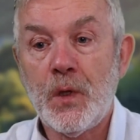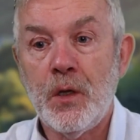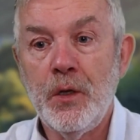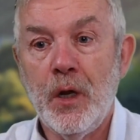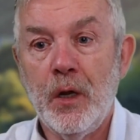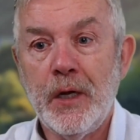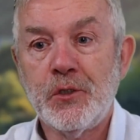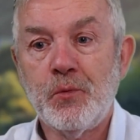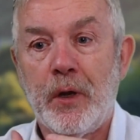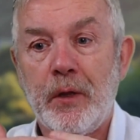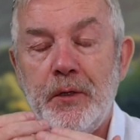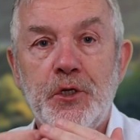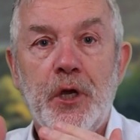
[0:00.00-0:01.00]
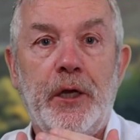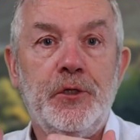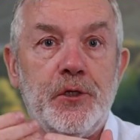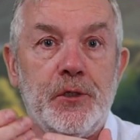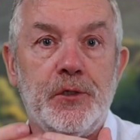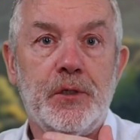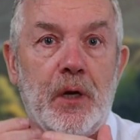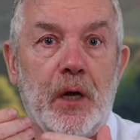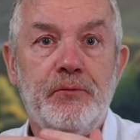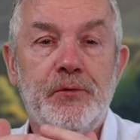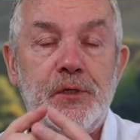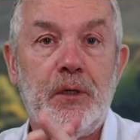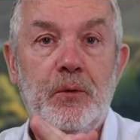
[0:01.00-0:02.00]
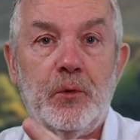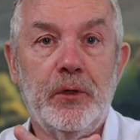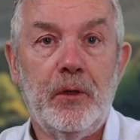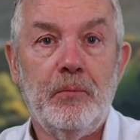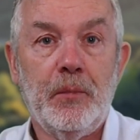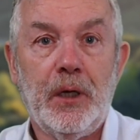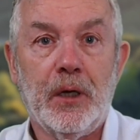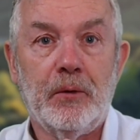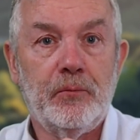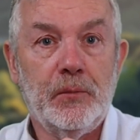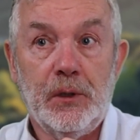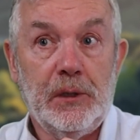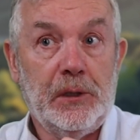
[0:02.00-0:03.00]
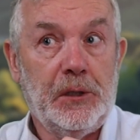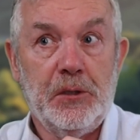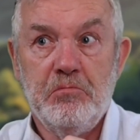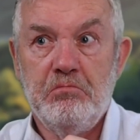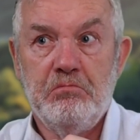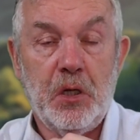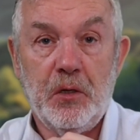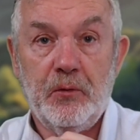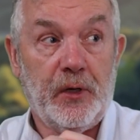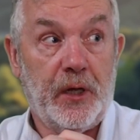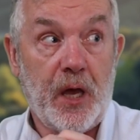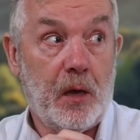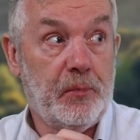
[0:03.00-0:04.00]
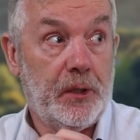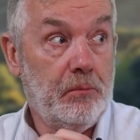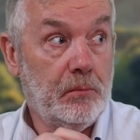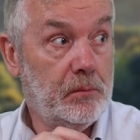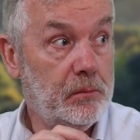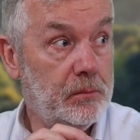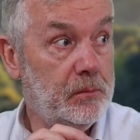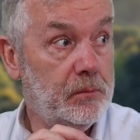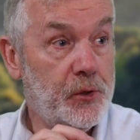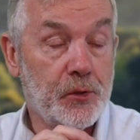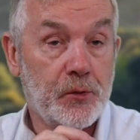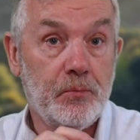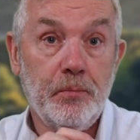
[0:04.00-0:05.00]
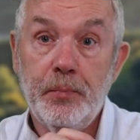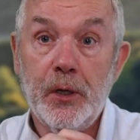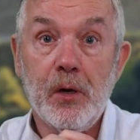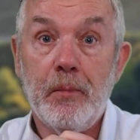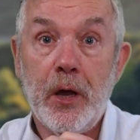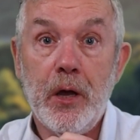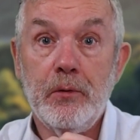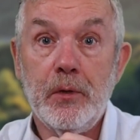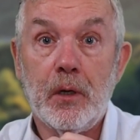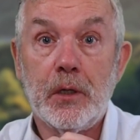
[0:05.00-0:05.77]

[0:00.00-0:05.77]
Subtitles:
that's one of the changes that I've seen within me. I'm perfectly happy just being on my own a